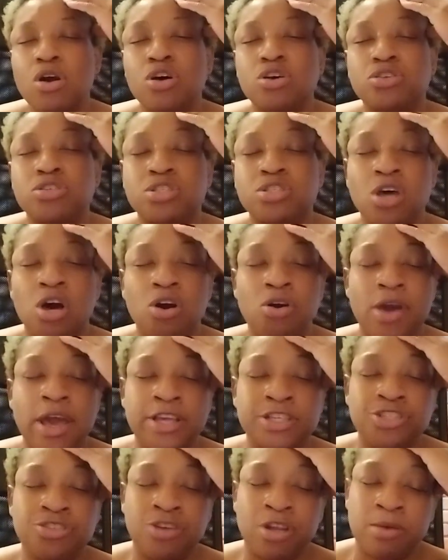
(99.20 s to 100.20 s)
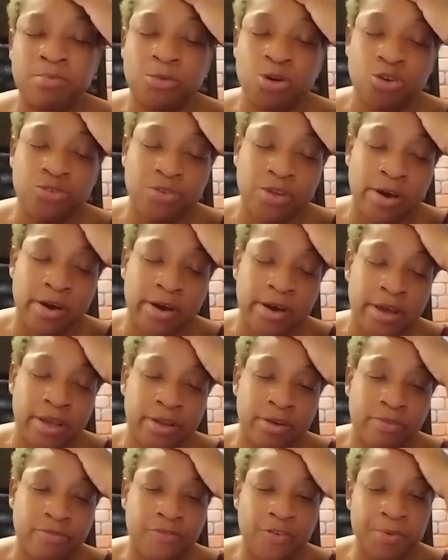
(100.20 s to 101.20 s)
So as you done moved
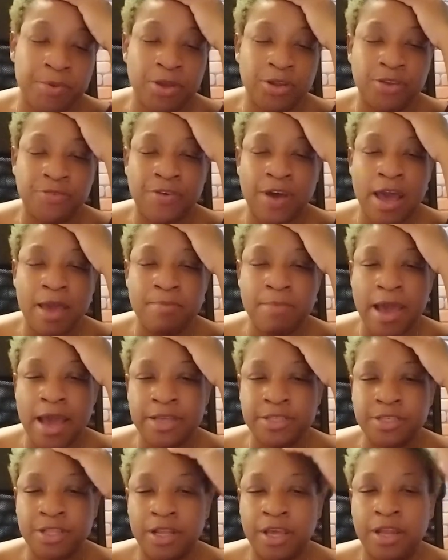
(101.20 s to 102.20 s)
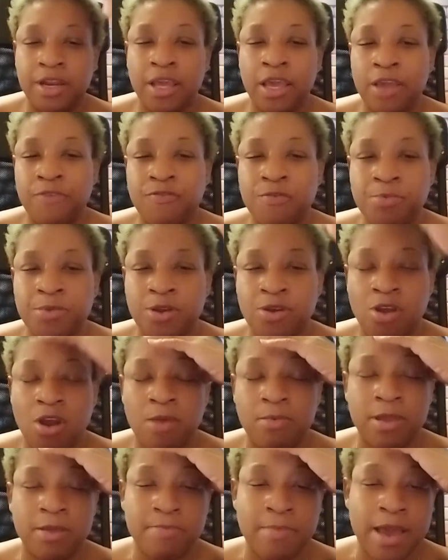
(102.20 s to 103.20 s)
on from your divine masculine and from your
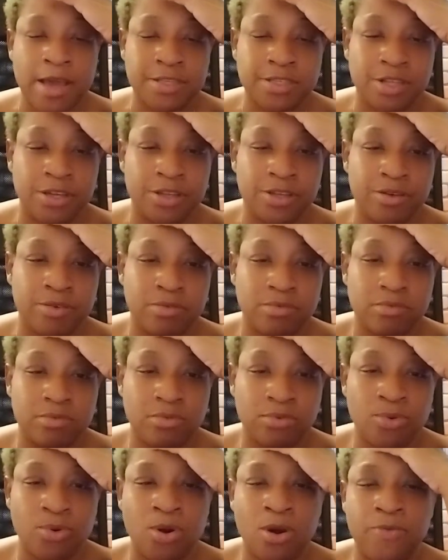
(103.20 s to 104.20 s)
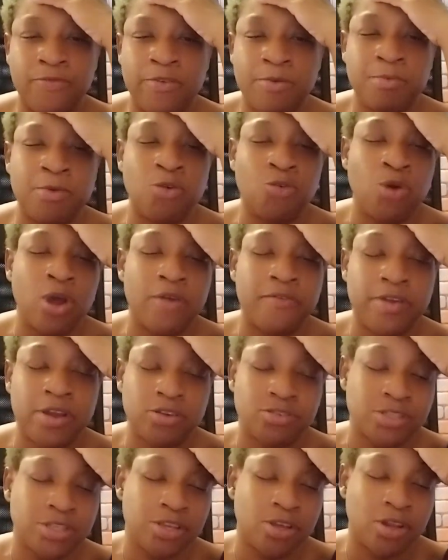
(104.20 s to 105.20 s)
karmic masculine or from whoever
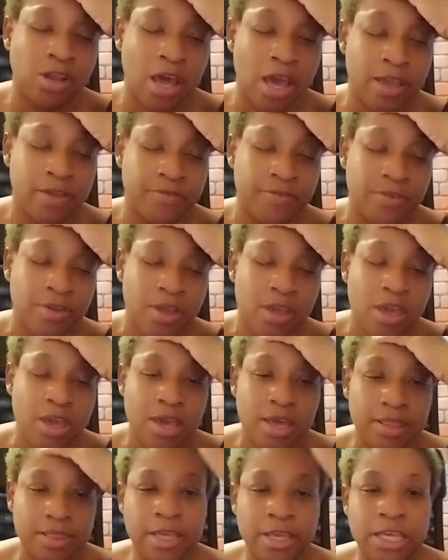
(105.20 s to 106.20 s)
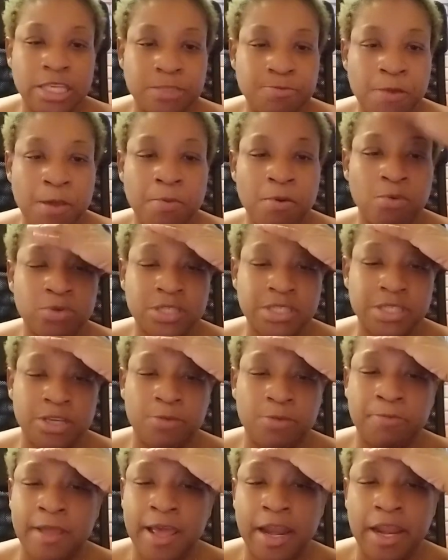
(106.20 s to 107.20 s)
else in your life, these people were
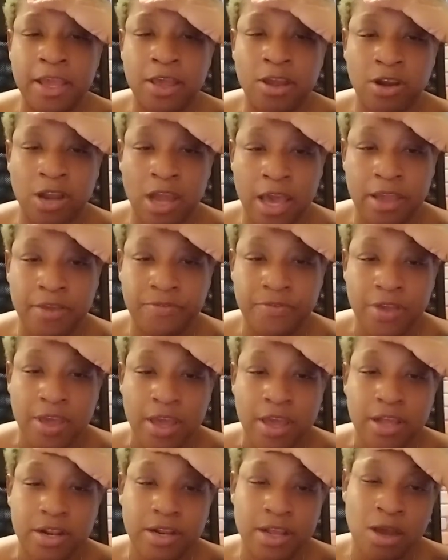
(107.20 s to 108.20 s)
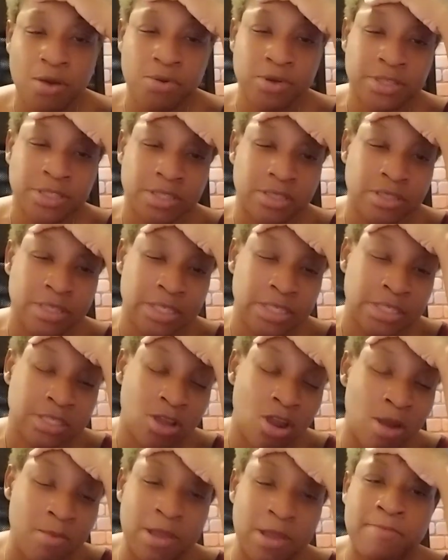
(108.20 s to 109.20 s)
still planning your life. This
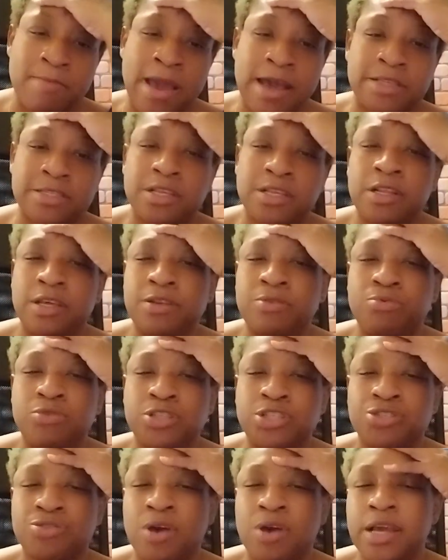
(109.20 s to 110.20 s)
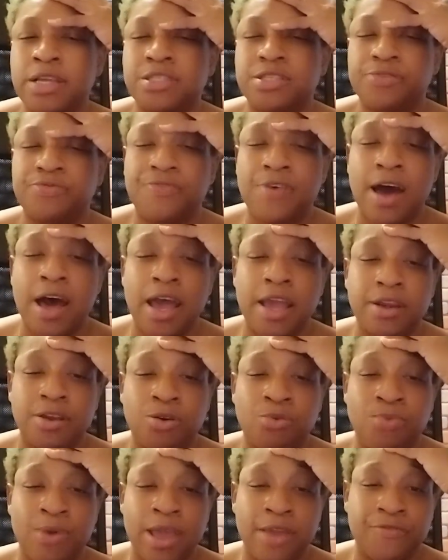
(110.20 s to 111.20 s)
karmic masculine was trying to find
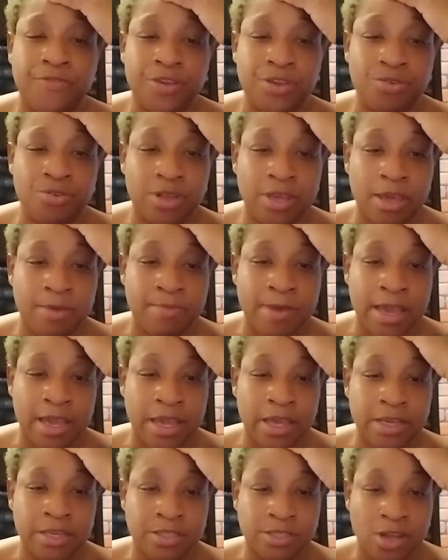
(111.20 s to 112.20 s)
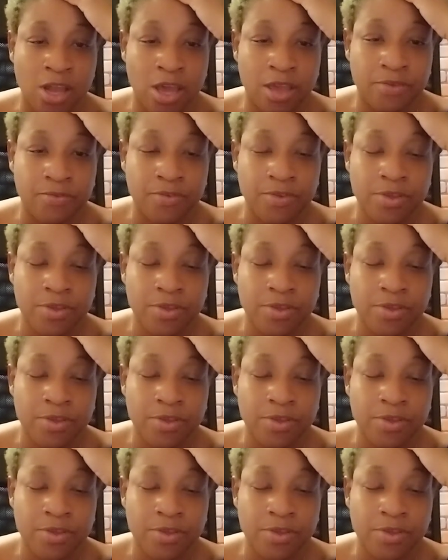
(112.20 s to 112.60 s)
a way for you to get back in his life.